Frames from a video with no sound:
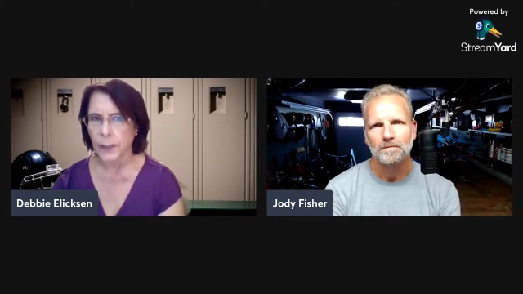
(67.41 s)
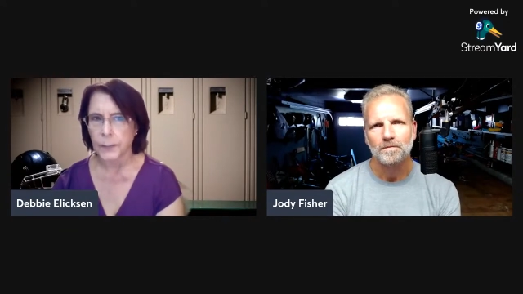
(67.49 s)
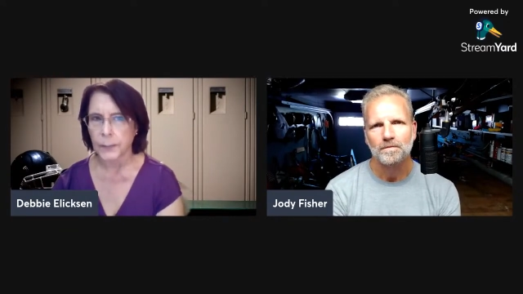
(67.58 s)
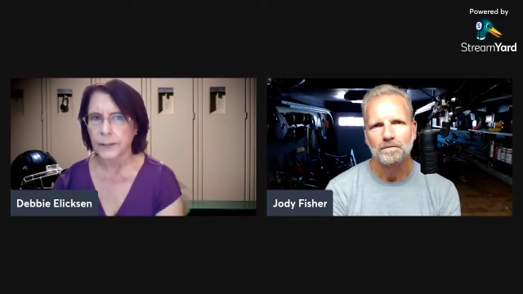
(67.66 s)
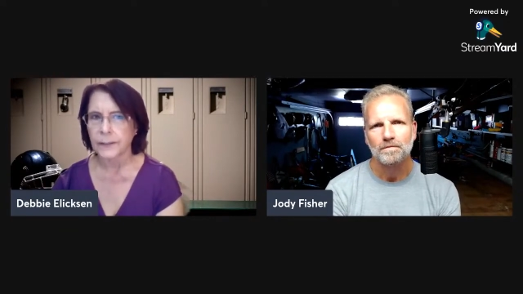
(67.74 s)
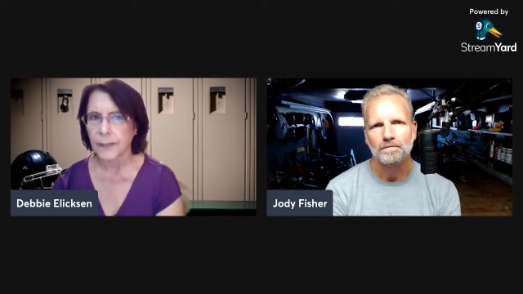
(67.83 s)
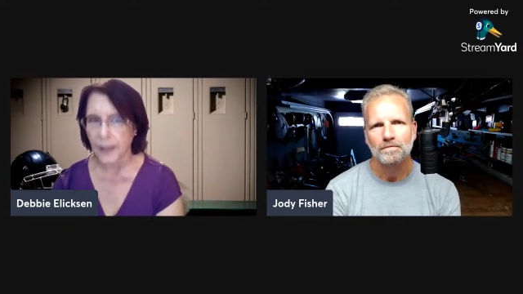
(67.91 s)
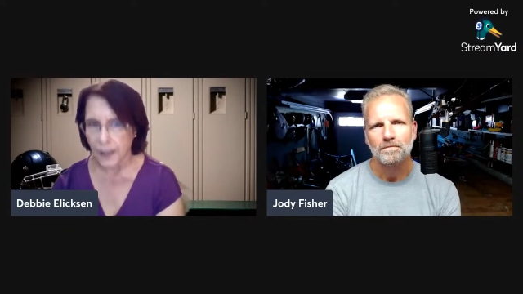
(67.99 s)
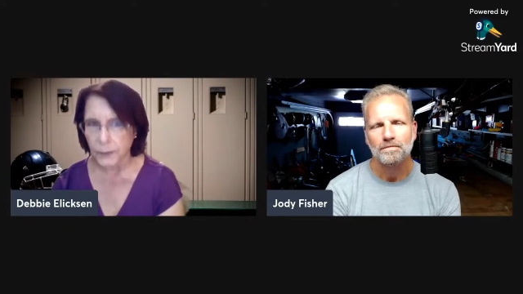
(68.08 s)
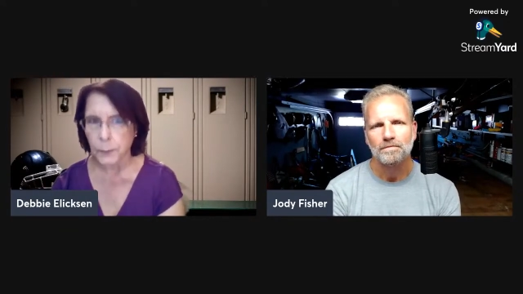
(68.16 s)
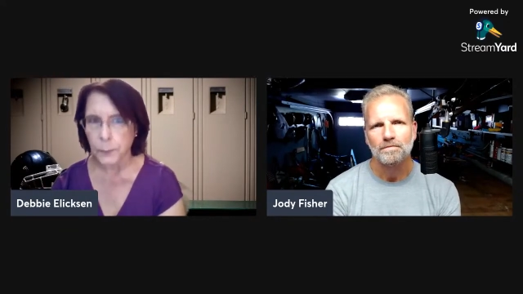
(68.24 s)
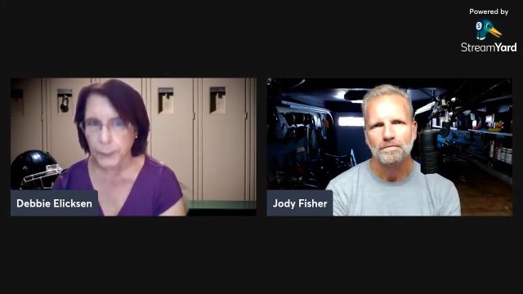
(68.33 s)
Speaker 1: Because
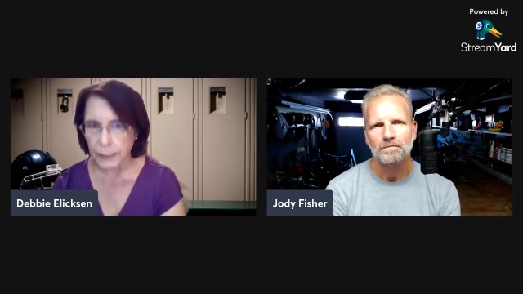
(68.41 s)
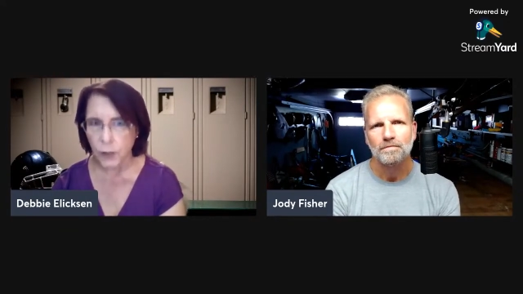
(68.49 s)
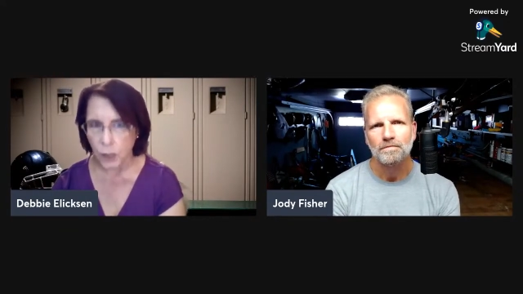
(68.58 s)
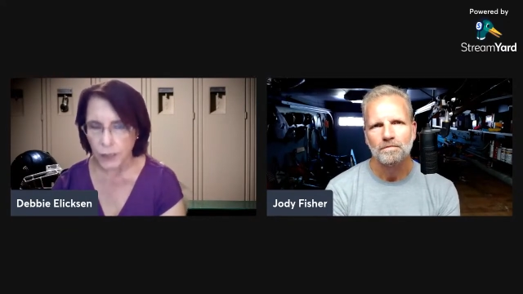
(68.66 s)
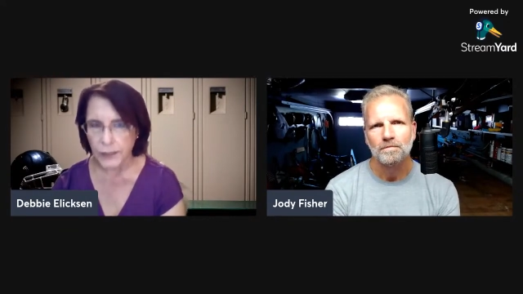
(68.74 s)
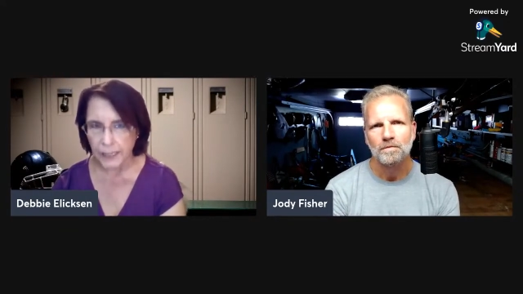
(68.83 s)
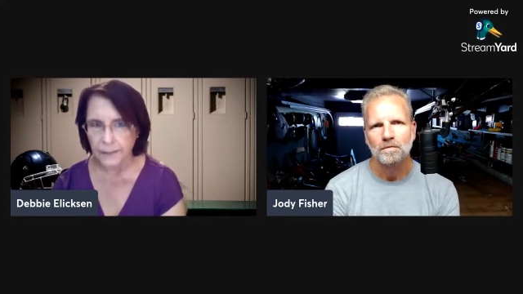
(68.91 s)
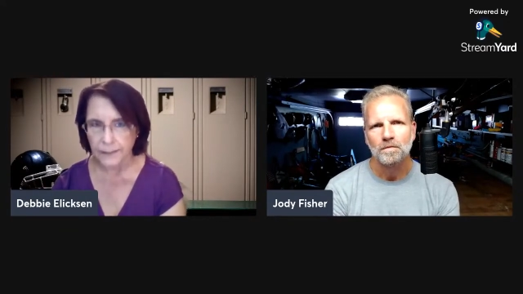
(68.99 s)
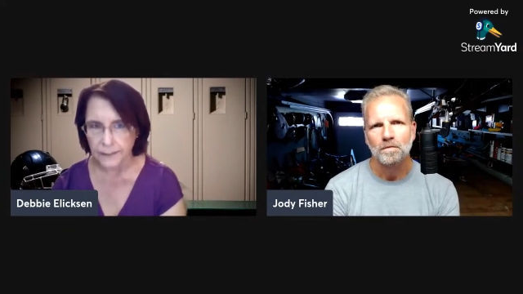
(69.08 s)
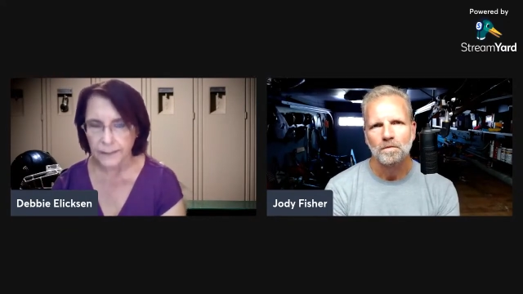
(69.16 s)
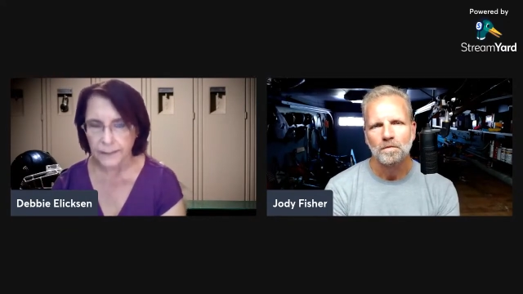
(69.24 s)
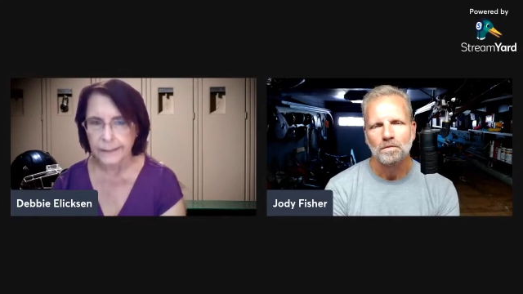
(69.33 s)
having been on that
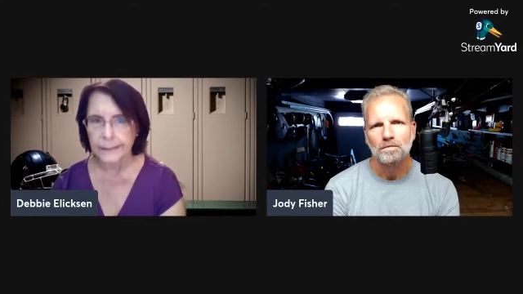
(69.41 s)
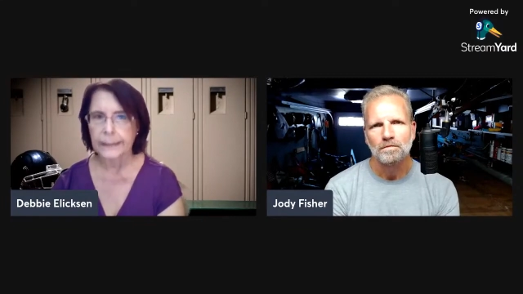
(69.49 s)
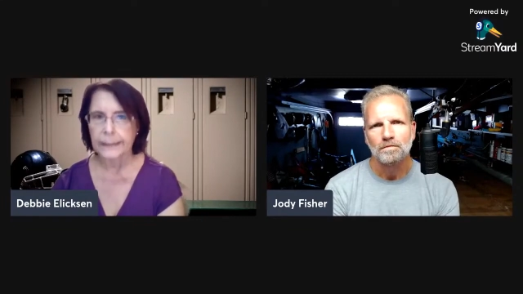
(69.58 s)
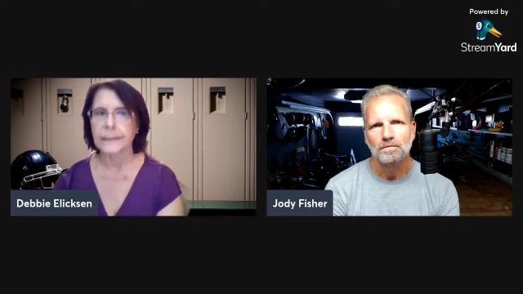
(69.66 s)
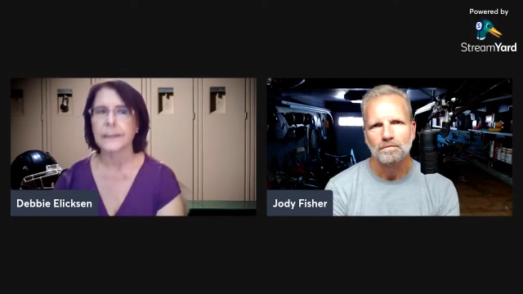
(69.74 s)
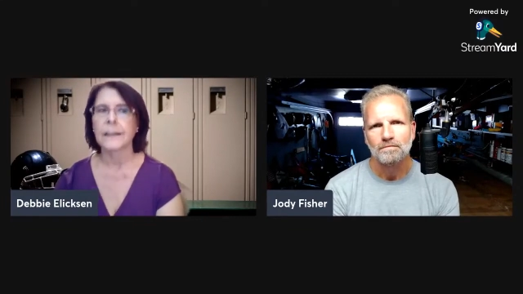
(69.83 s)
side,